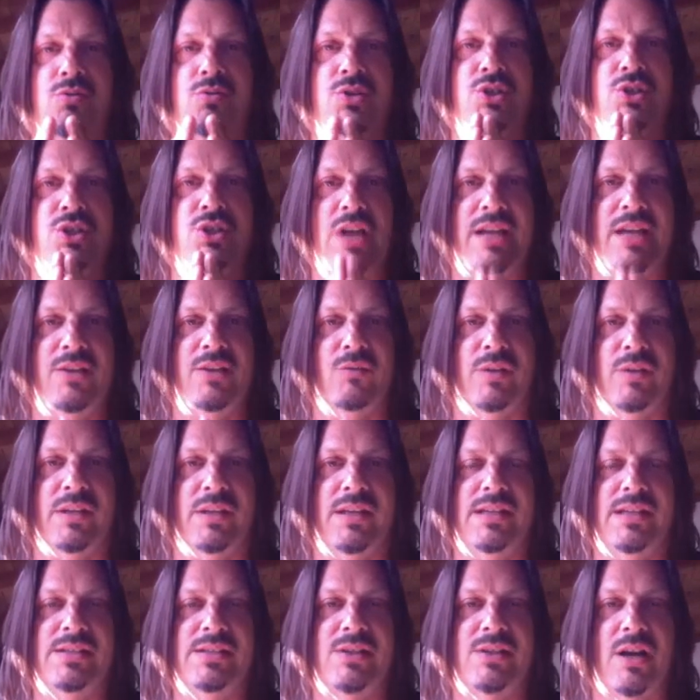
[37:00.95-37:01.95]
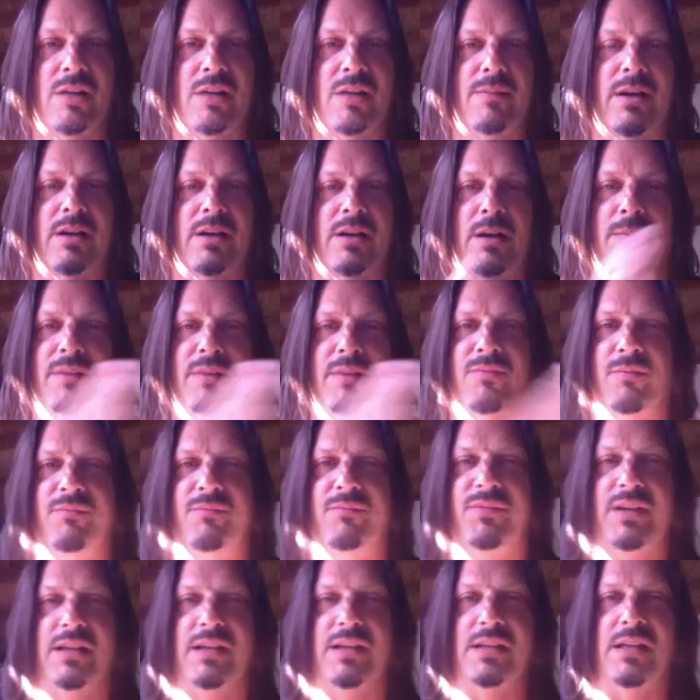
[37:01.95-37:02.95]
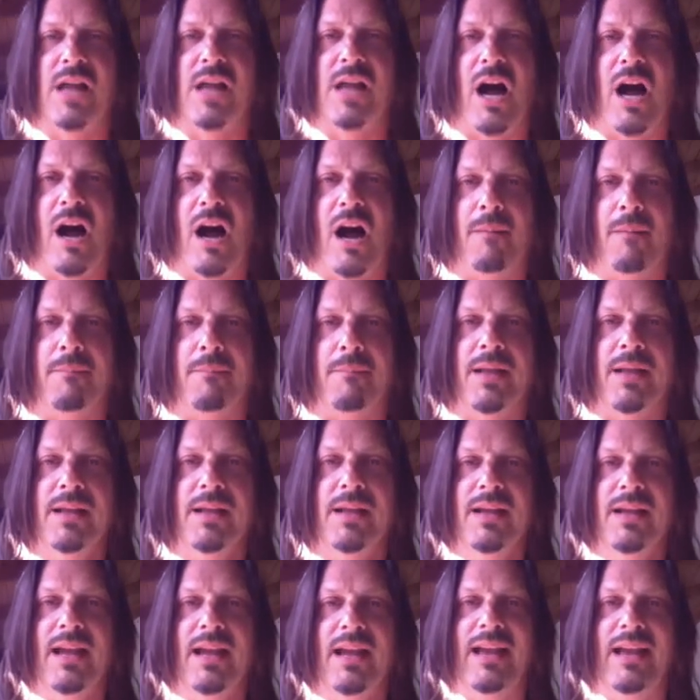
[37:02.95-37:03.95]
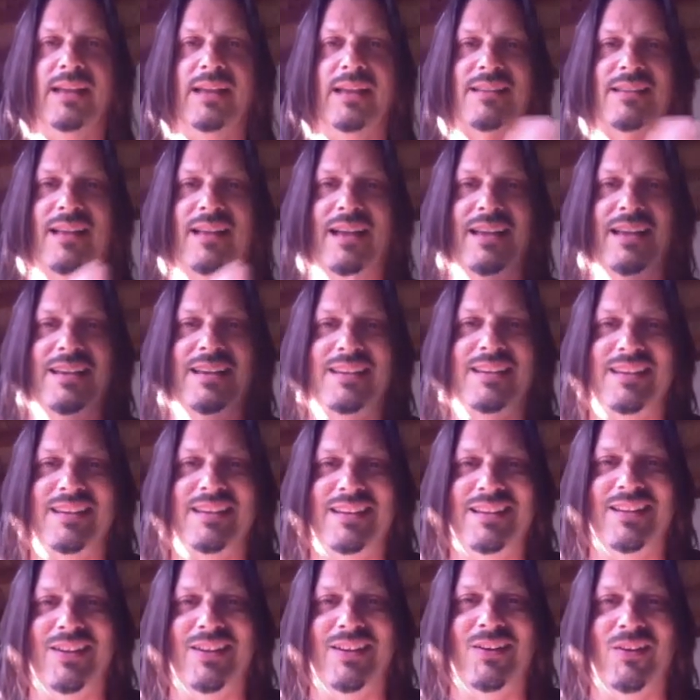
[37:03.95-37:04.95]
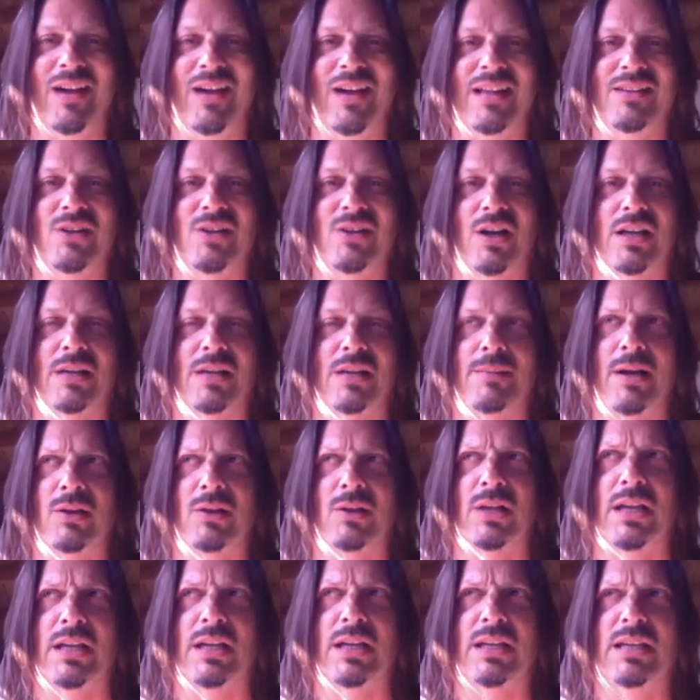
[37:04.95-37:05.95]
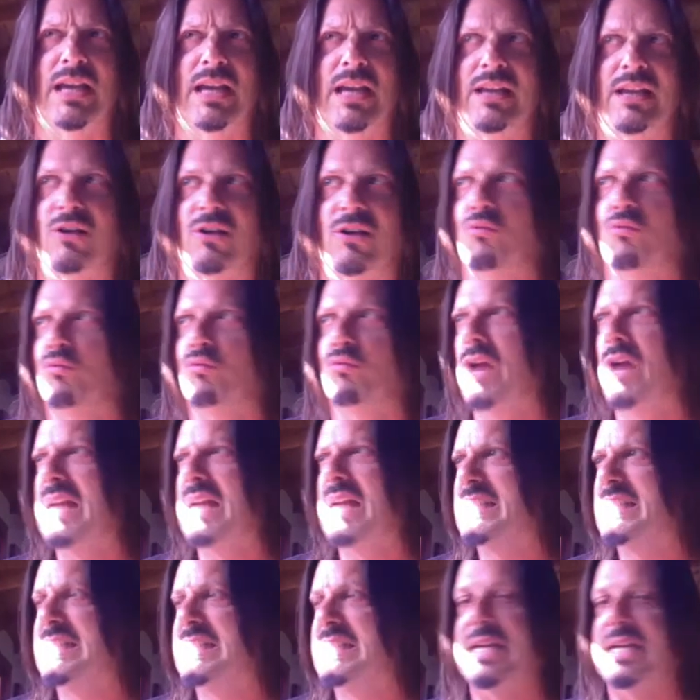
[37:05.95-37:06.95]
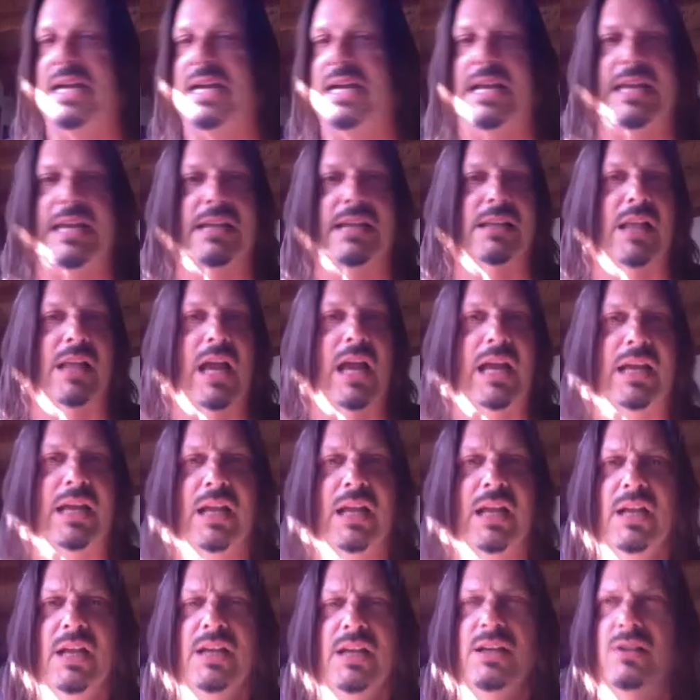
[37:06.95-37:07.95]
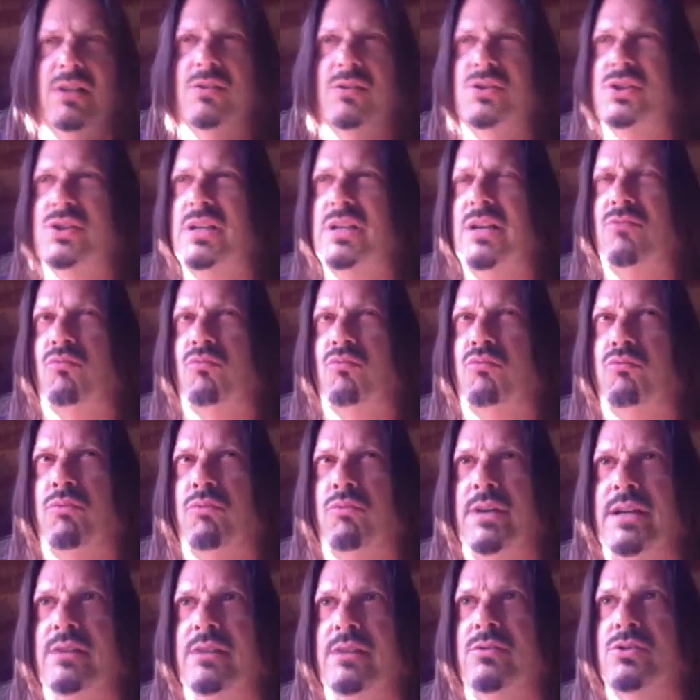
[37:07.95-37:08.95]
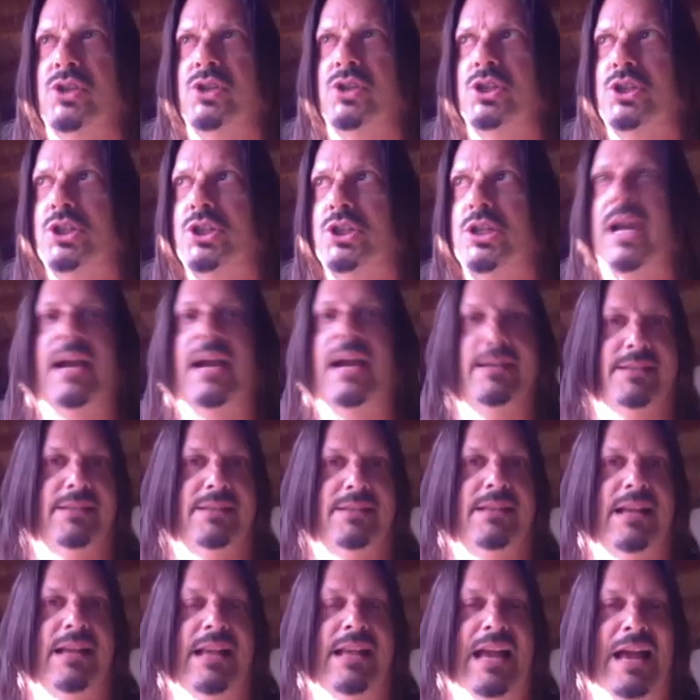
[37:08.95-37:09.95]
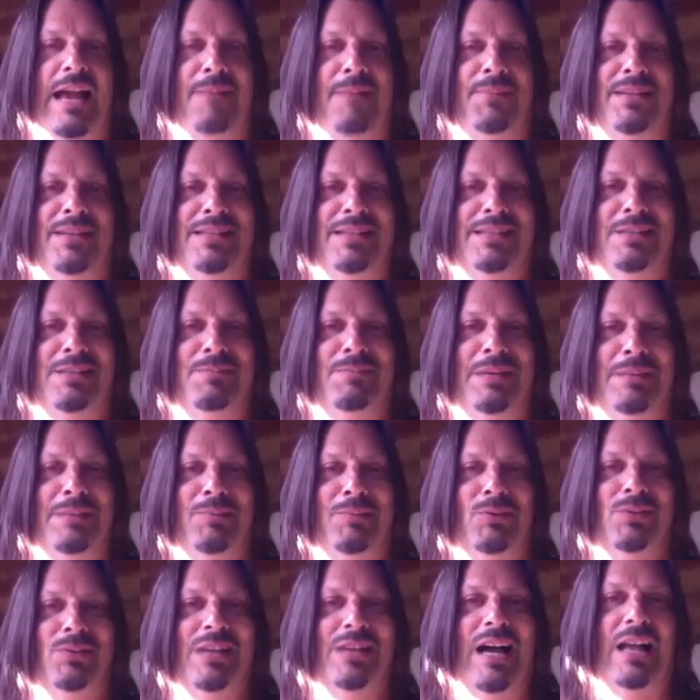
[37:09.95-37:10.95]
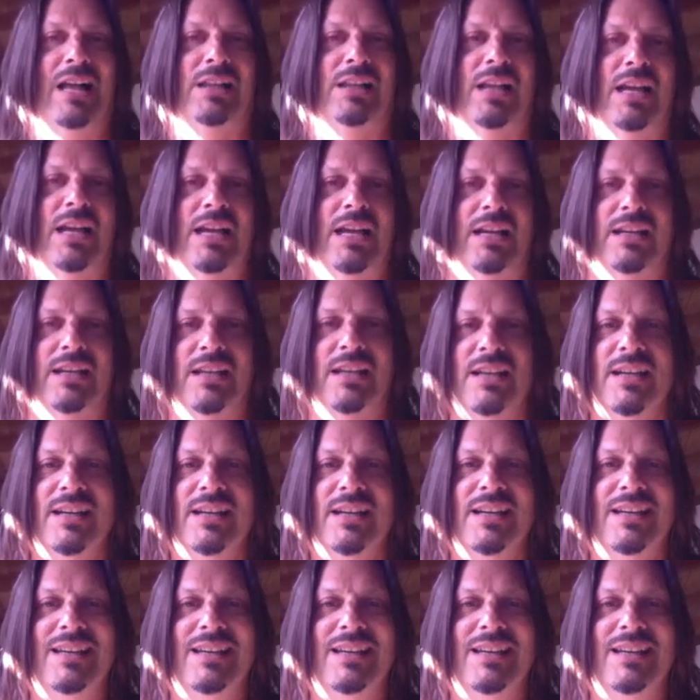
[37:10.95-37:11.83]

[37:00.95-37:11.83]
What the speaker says: so genuine. He's talking about coming from Vietnam and like, and talking about like getting arrested and like, just like real shit that happens to people, not like,